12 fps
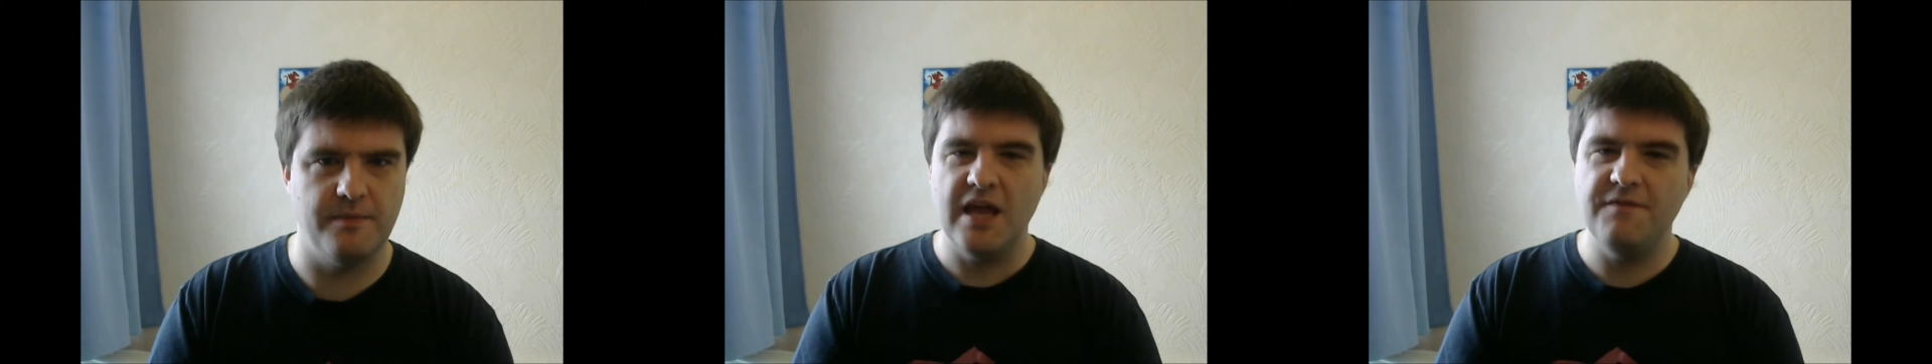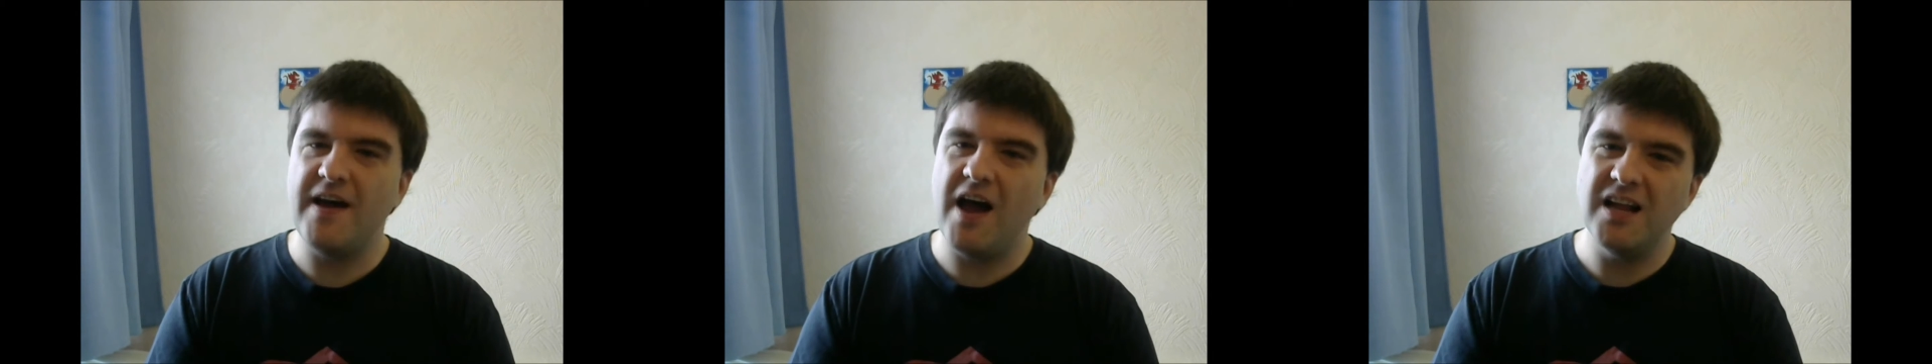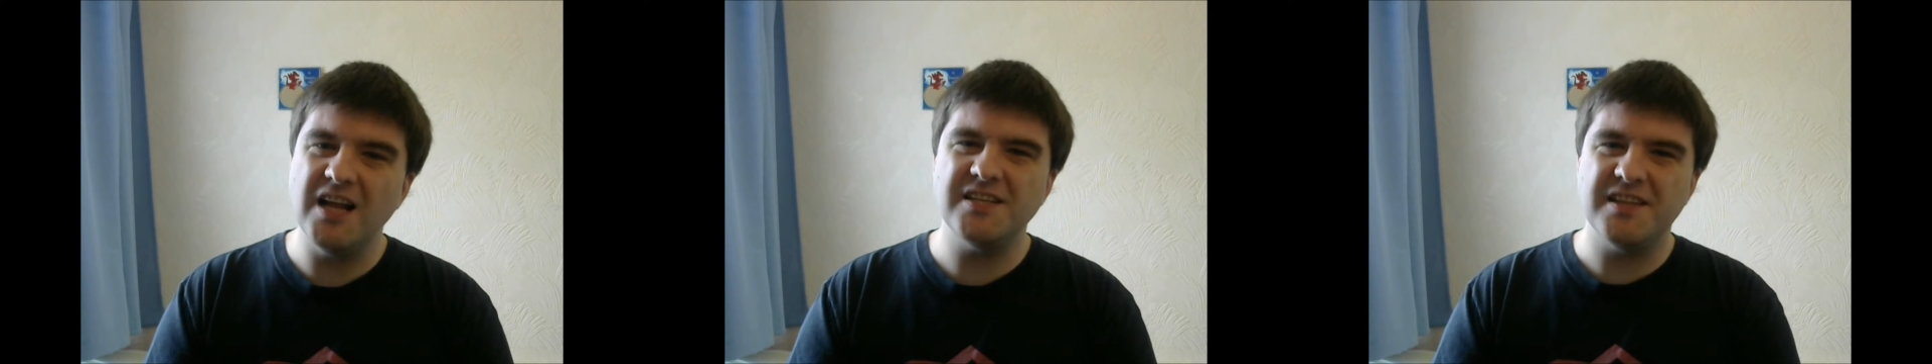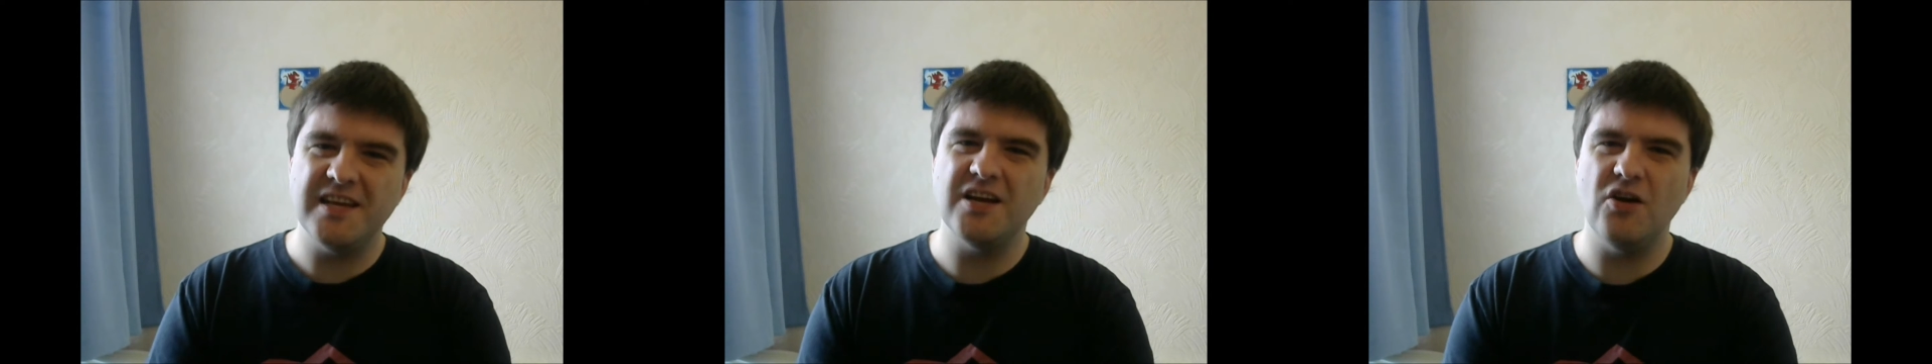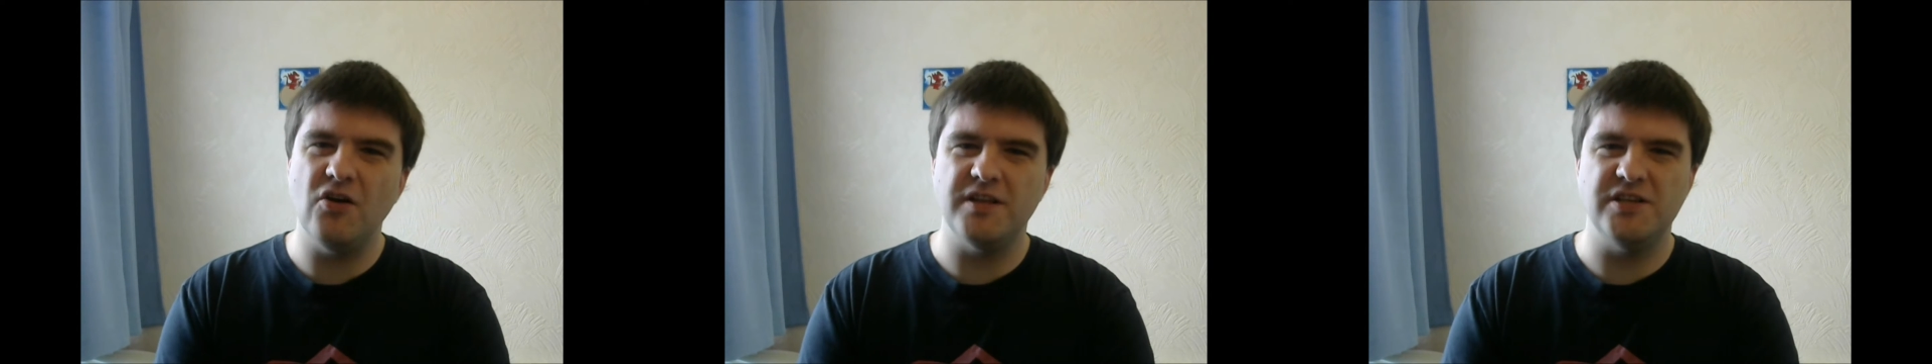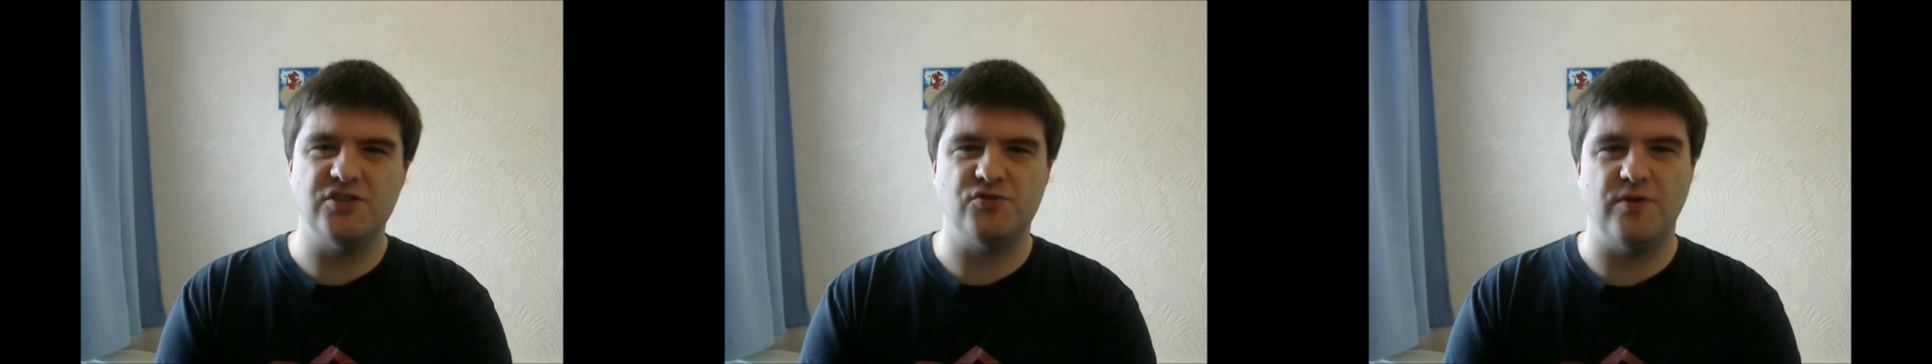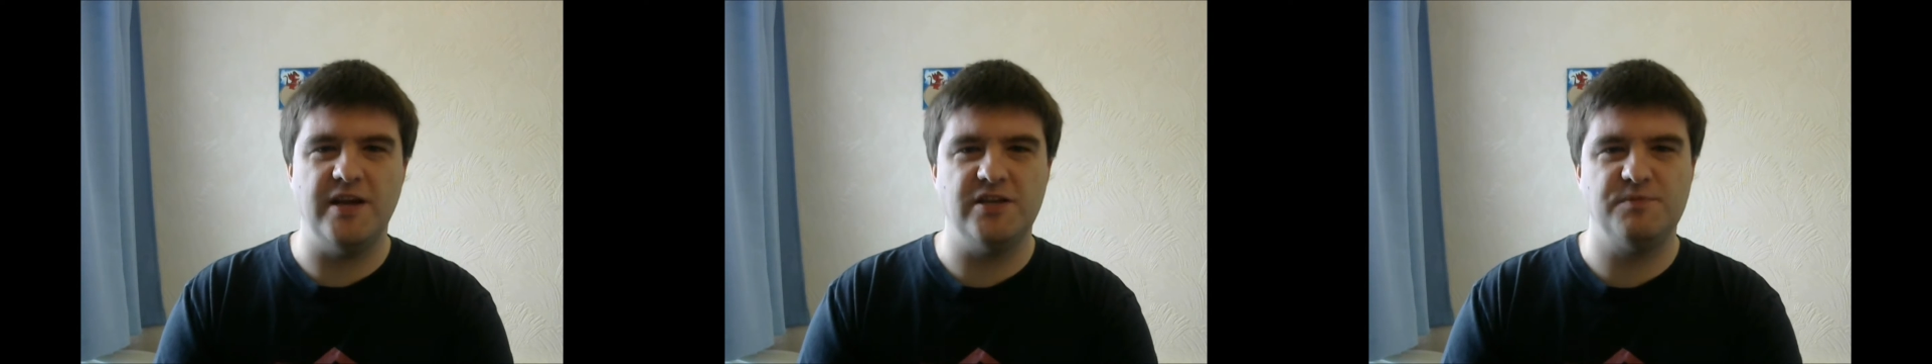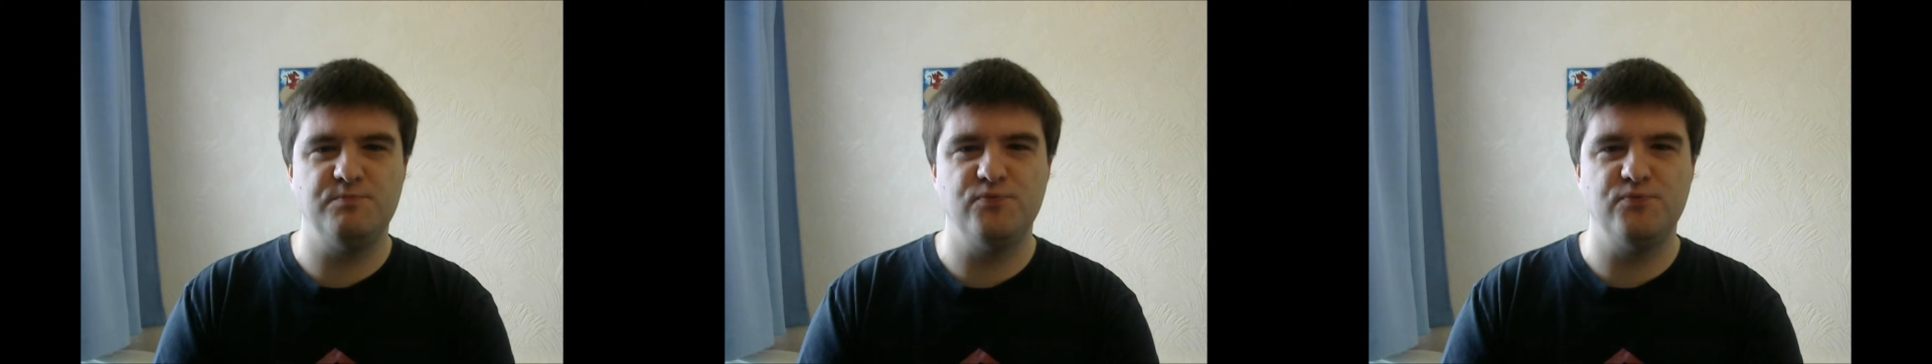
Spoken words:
In fact, I like to think a lot of these traits